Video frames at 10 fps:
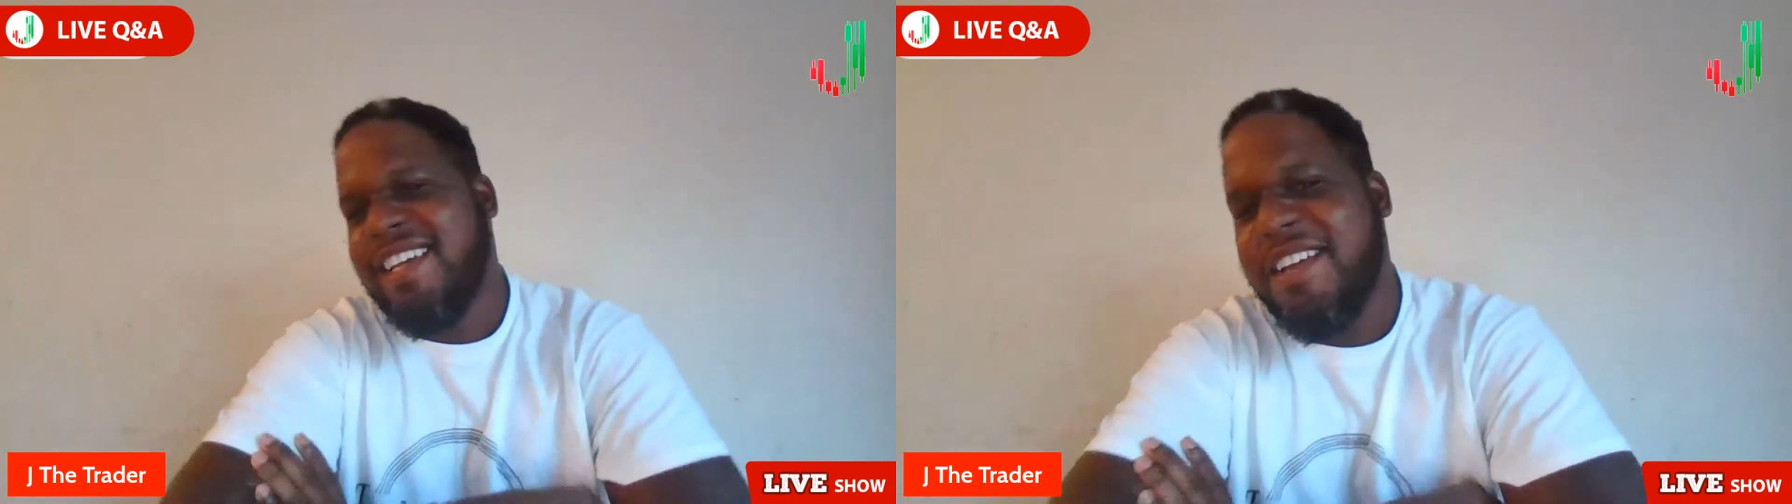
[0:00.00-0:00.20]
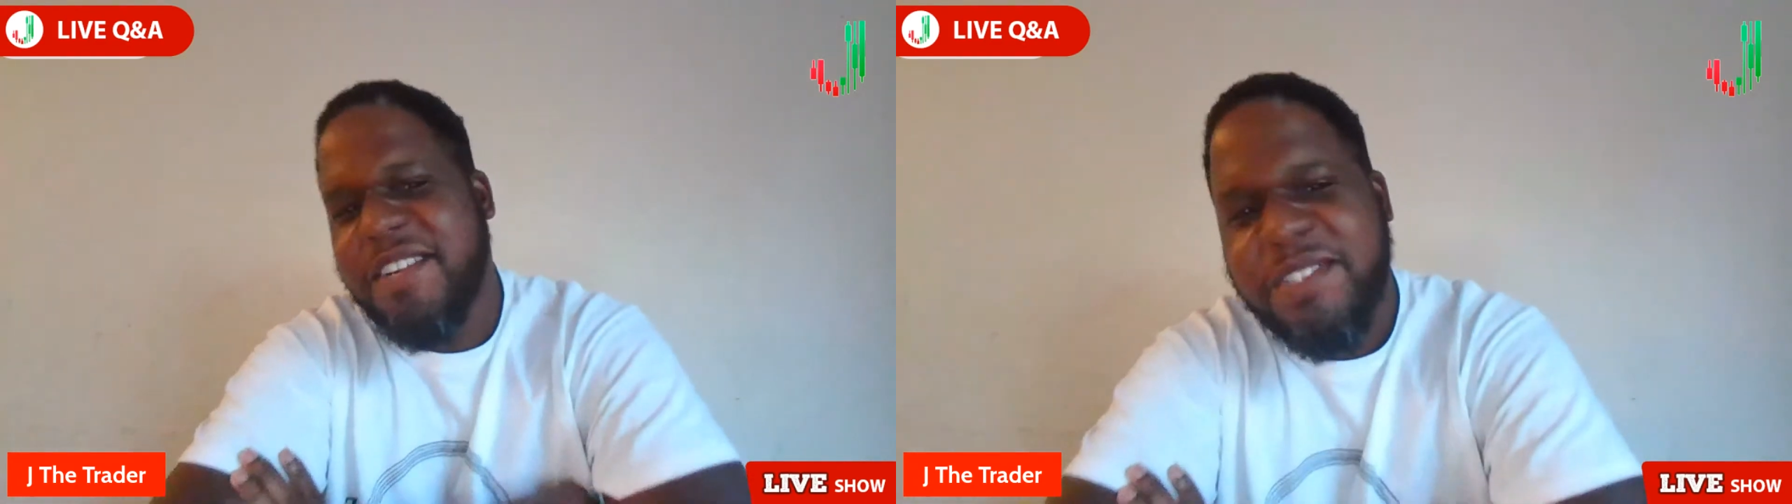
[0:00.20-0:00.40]

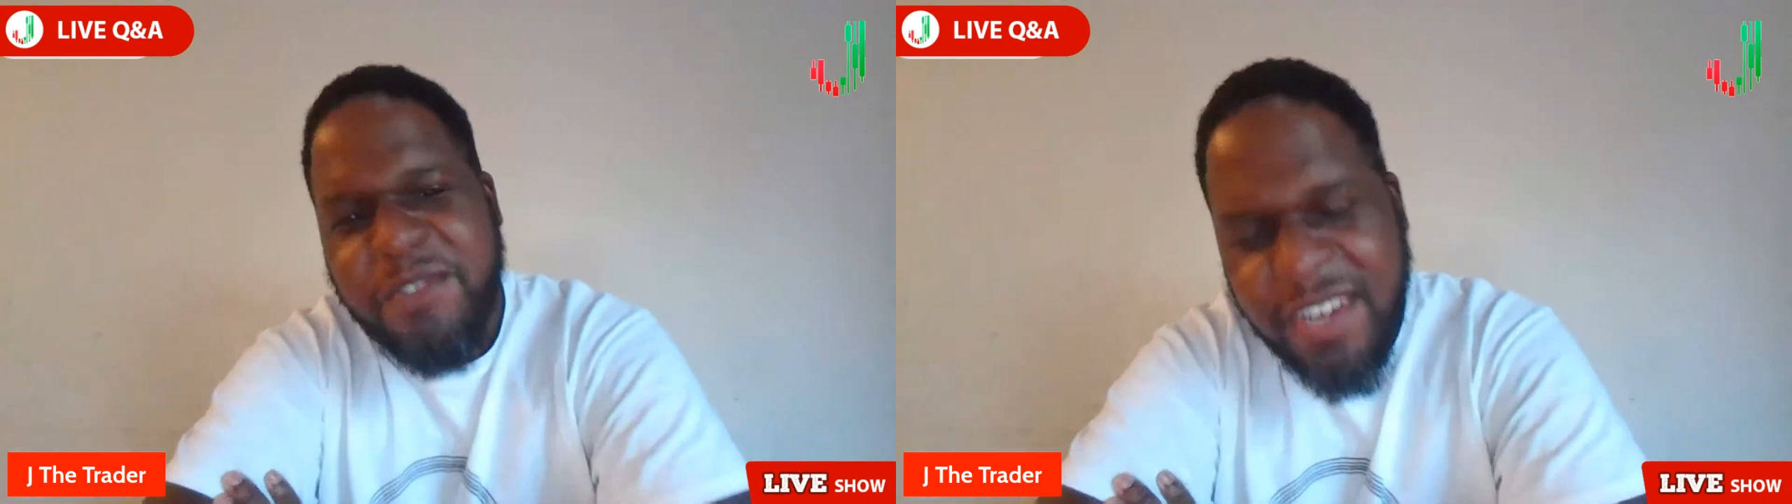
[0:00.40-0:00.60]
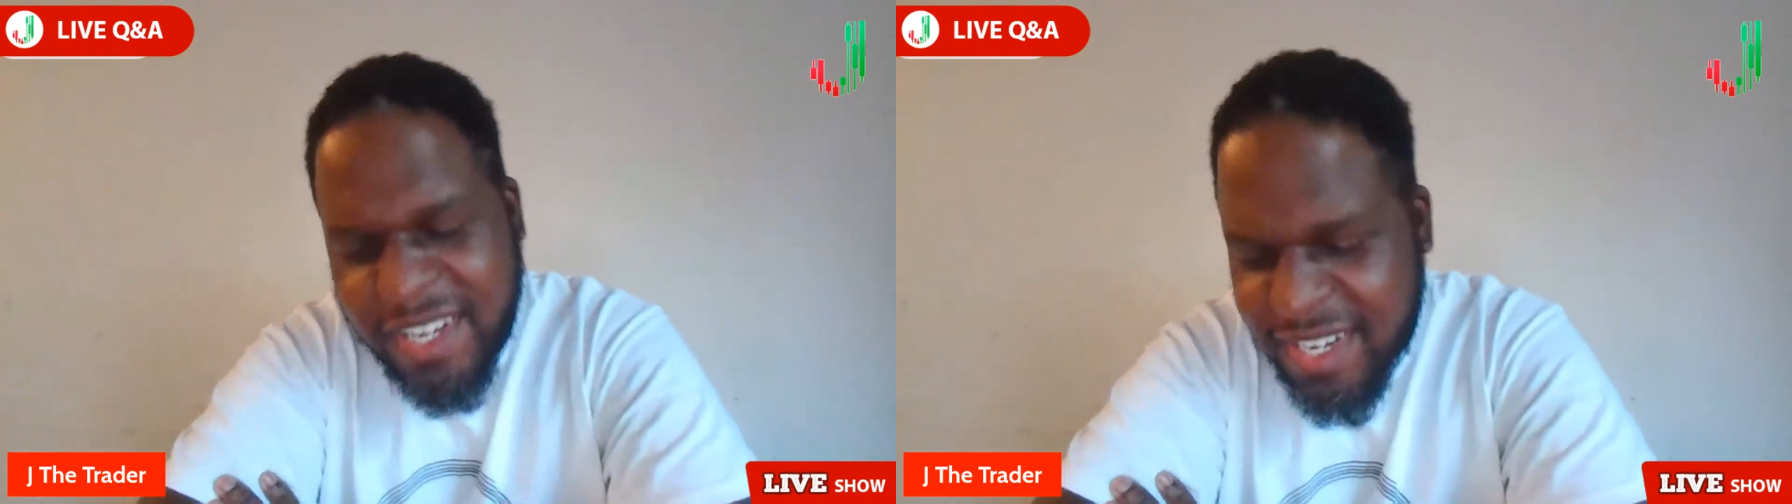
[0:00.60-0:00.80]
Yo, it's
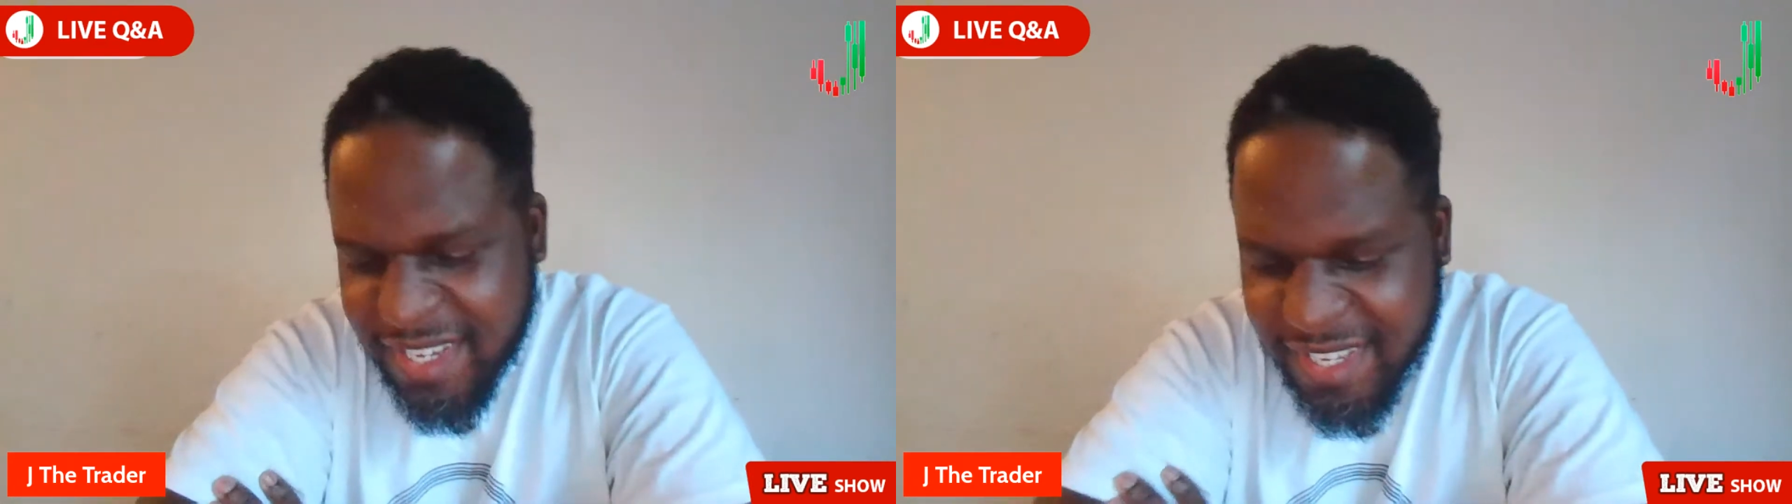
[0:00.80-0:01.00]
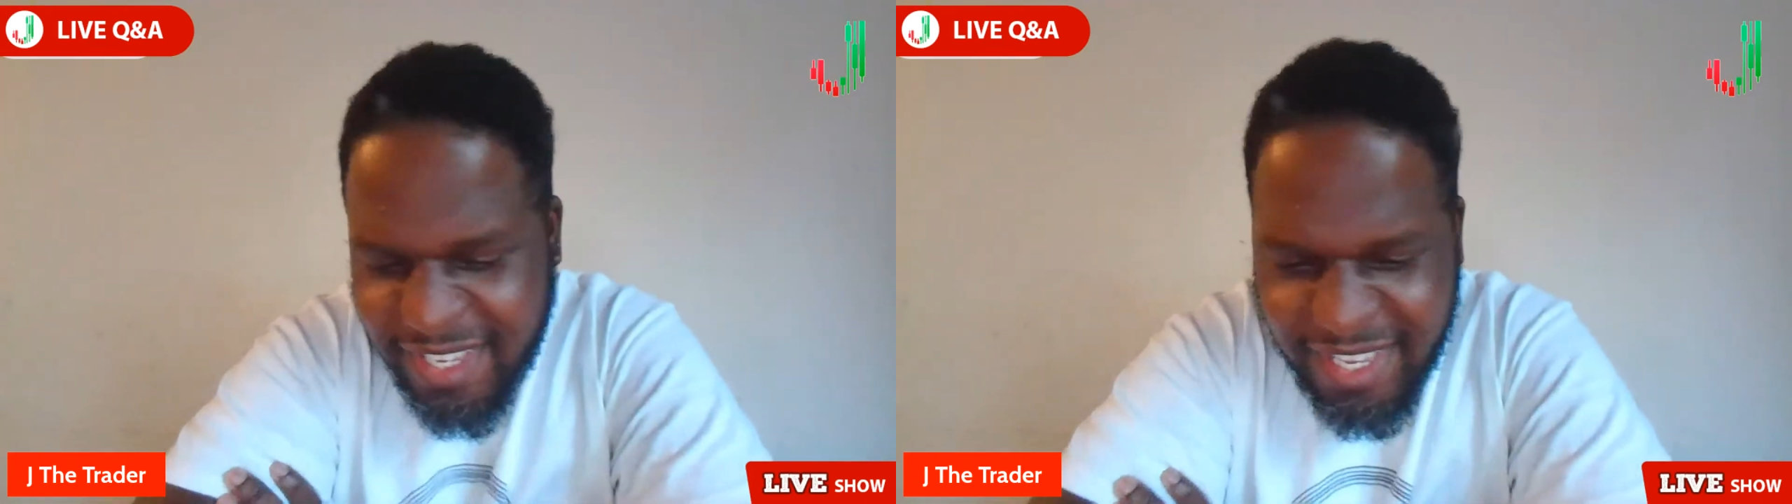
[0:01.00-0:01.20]

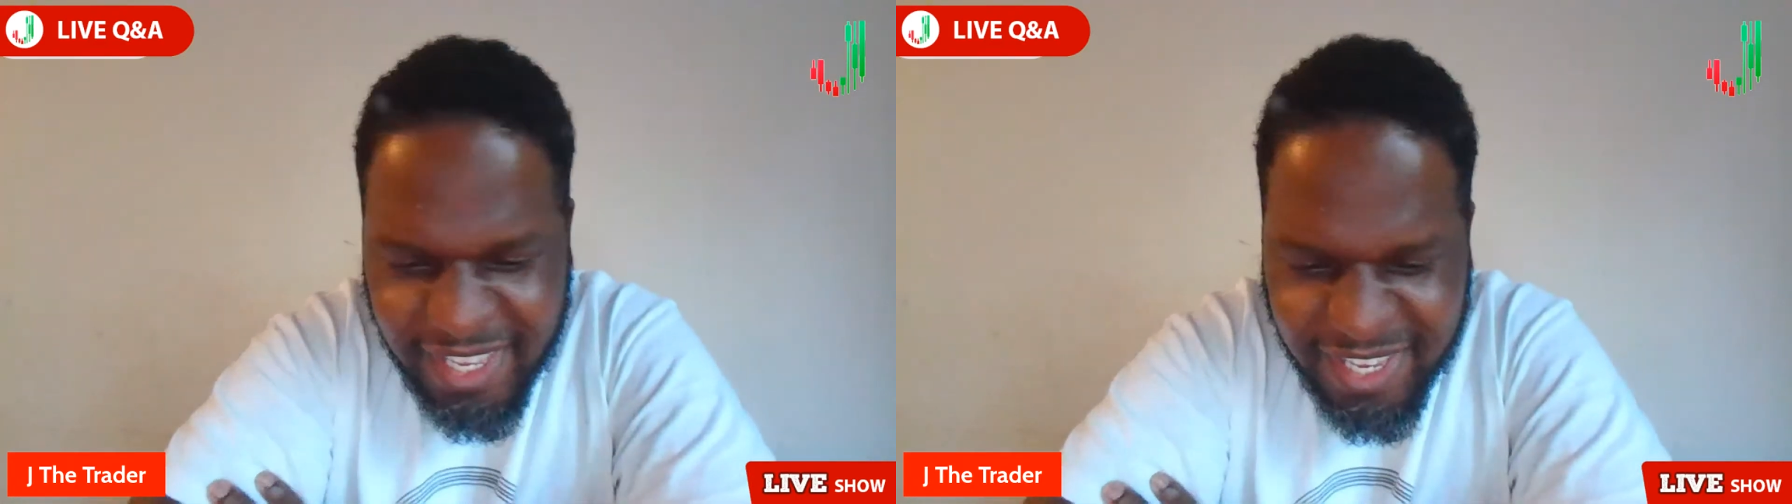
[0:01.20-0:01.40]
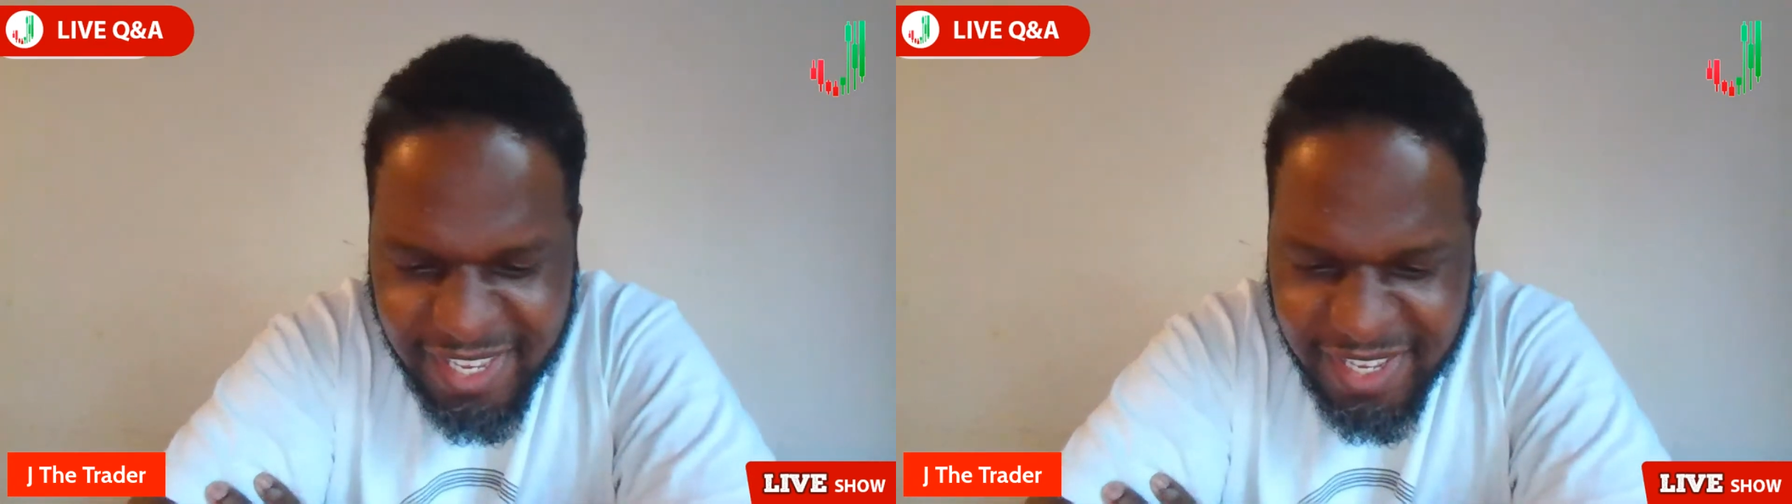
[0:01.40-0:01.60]
Friday
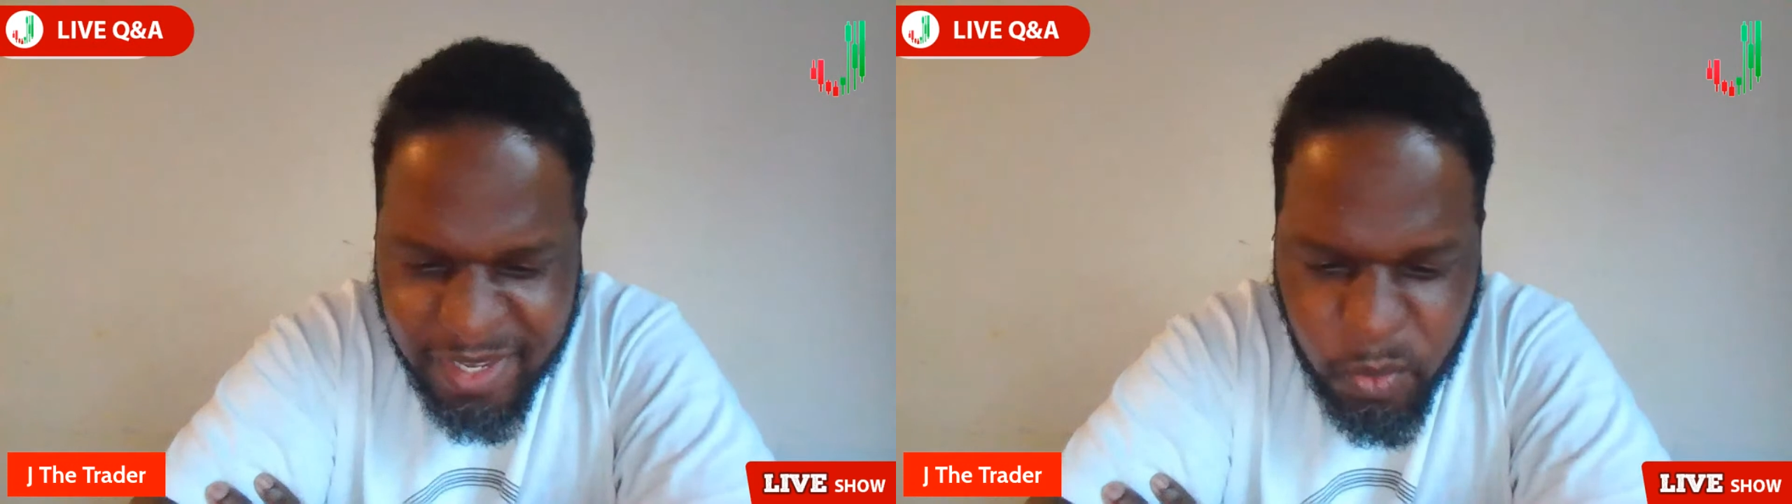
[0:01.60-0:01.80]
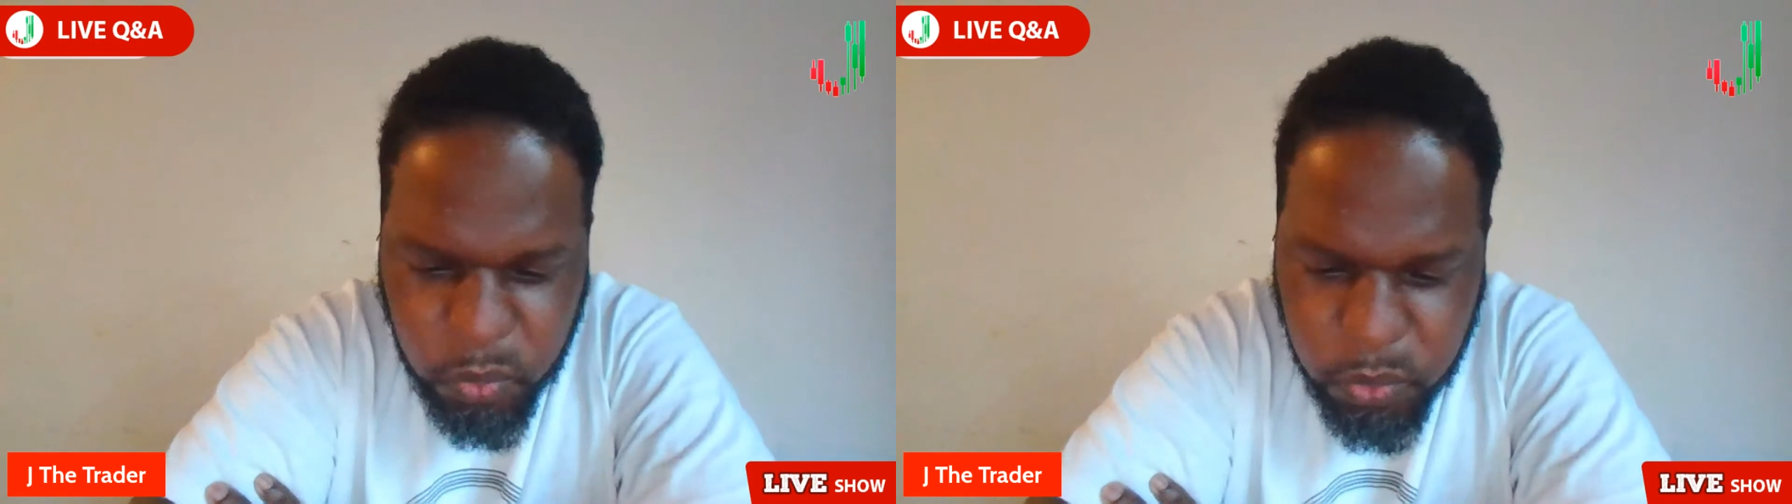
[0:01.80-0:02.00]
and